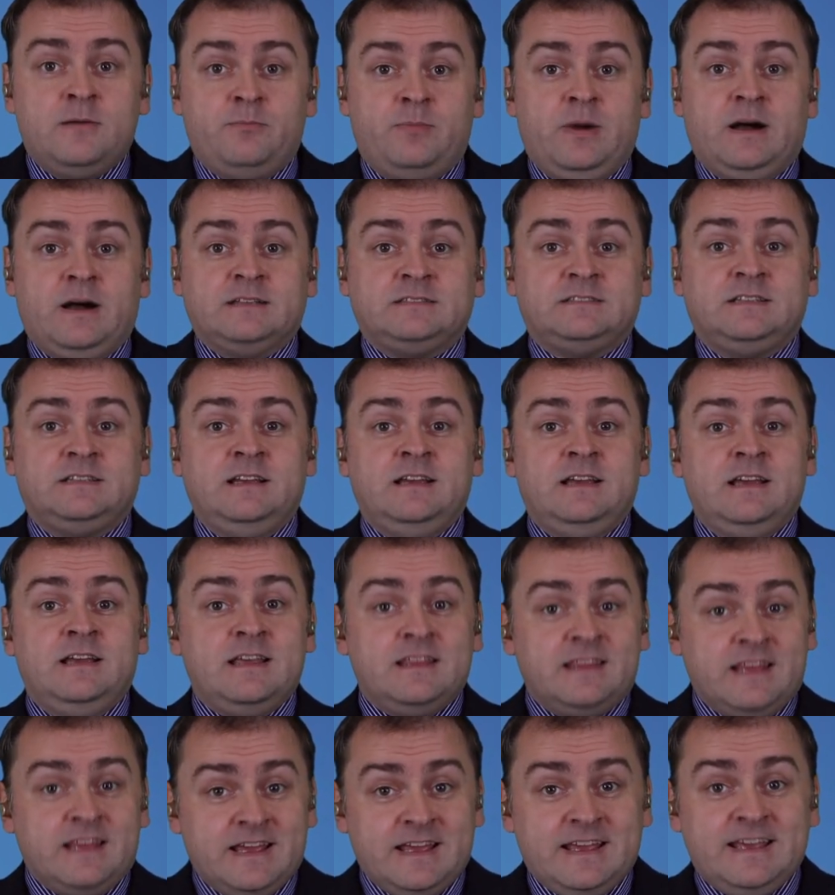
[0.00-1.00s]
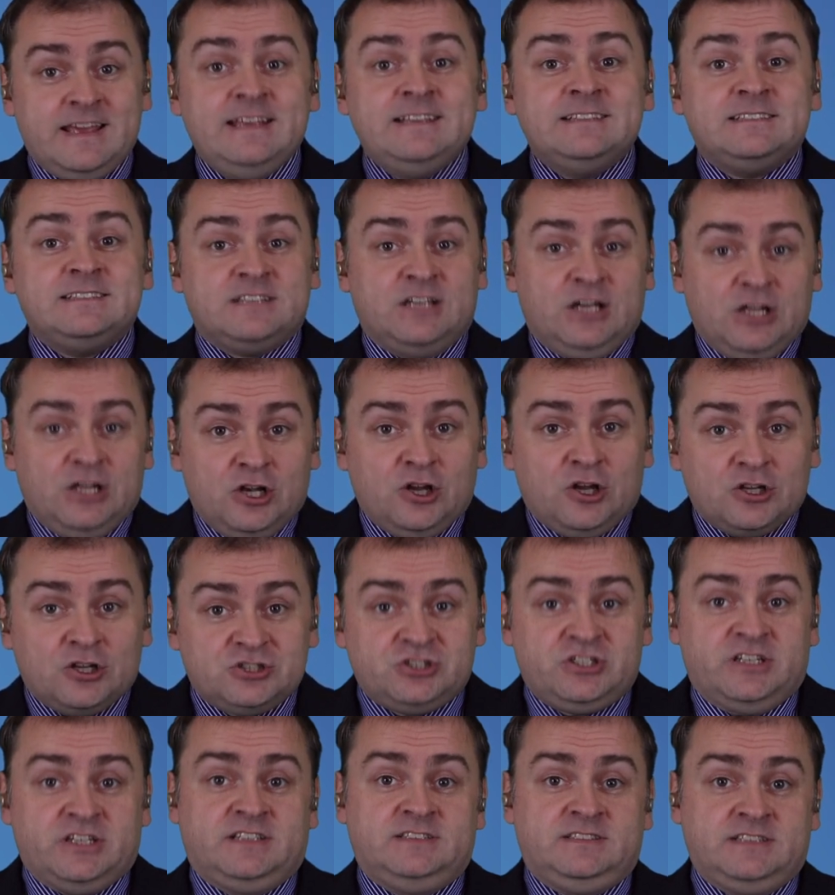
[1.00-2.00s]
But there is a
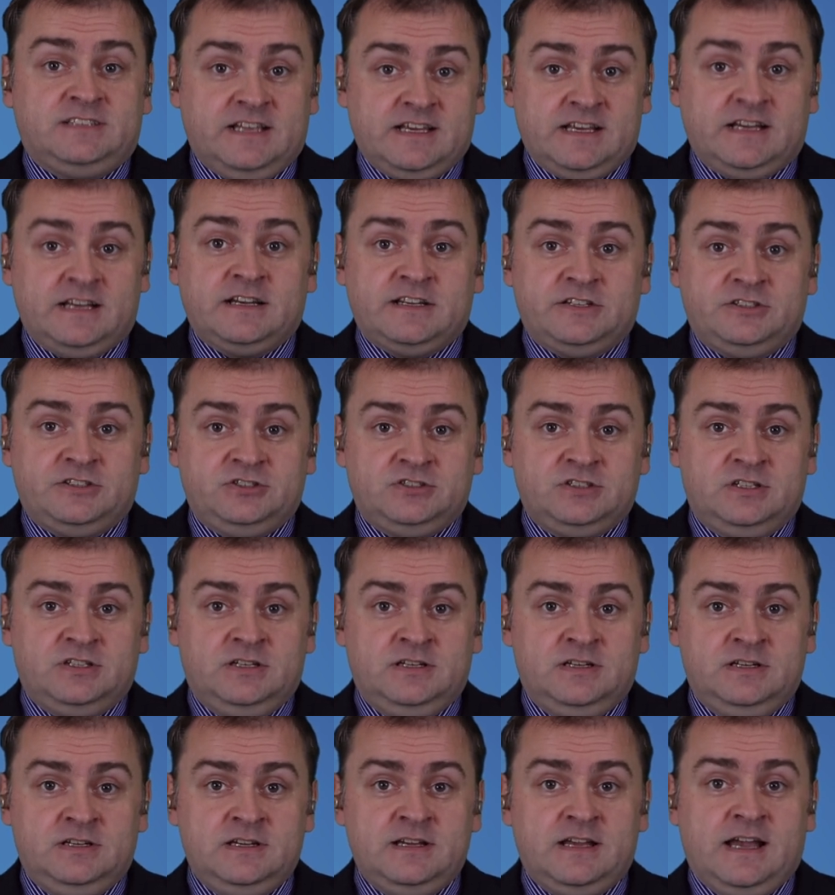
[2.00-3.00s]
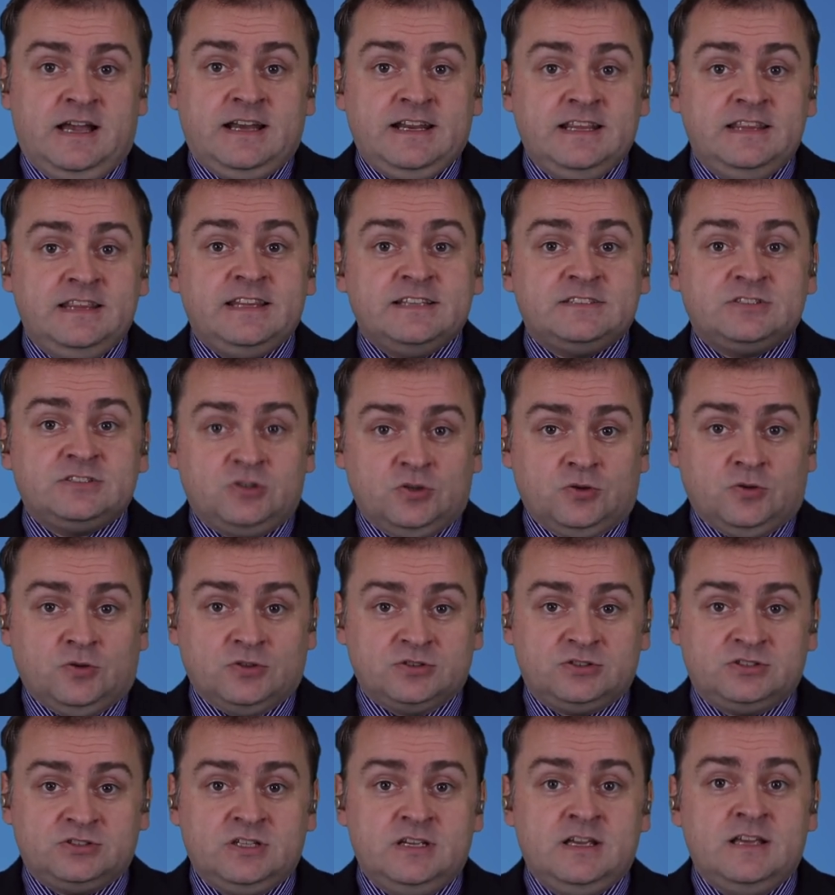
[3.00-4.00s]
logic to English, and in this
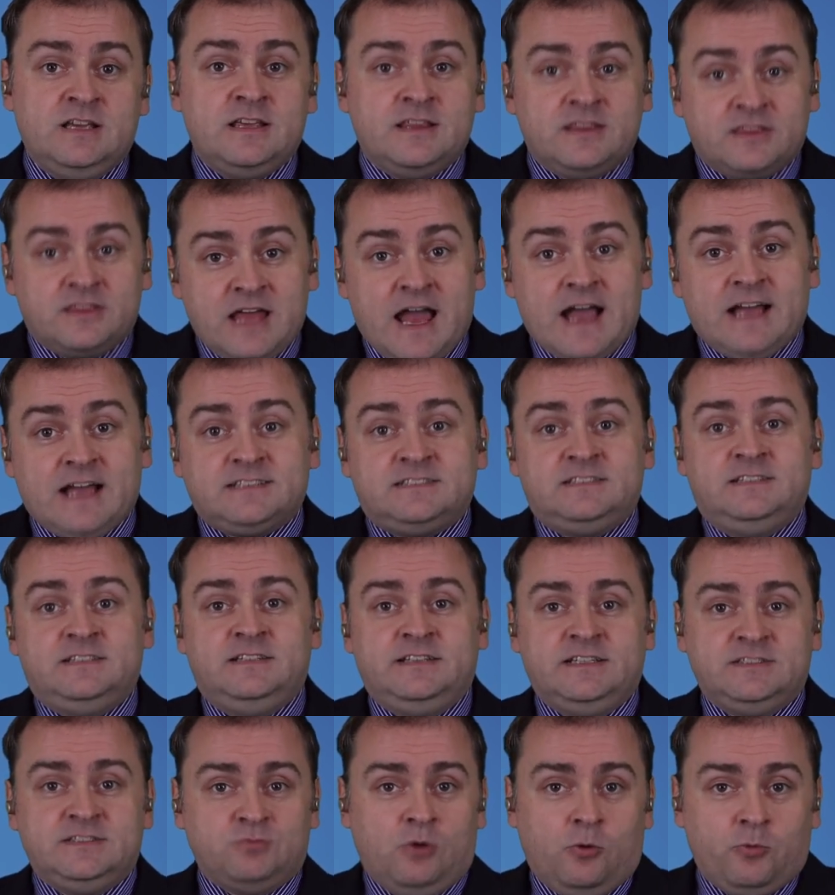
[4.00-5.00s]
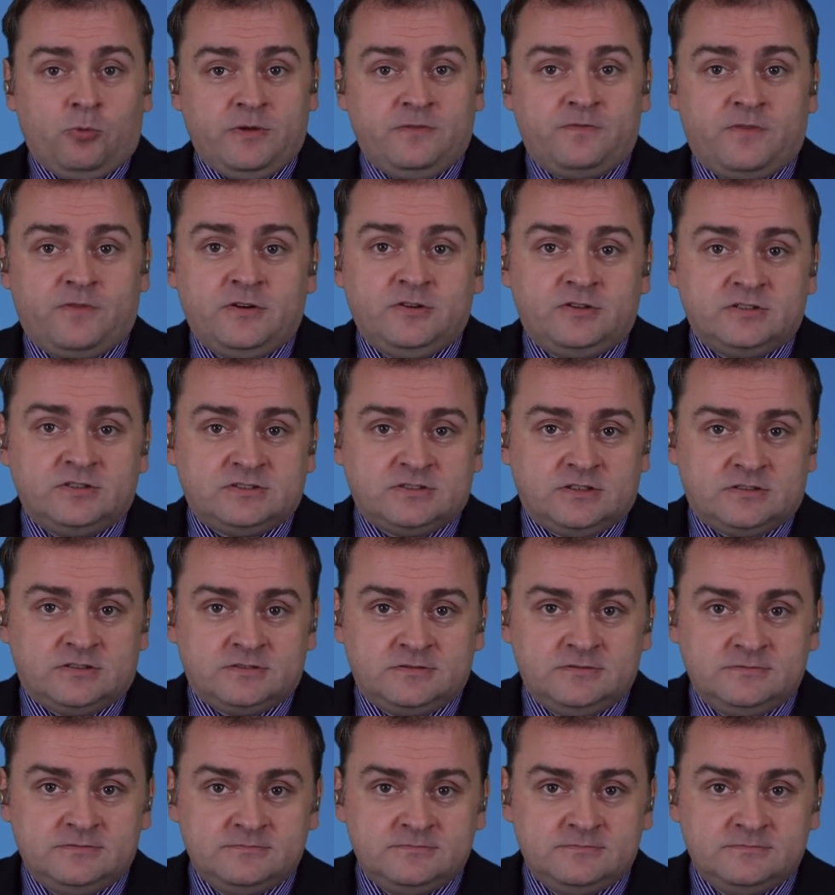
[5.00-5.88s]
course, that is what we focus on.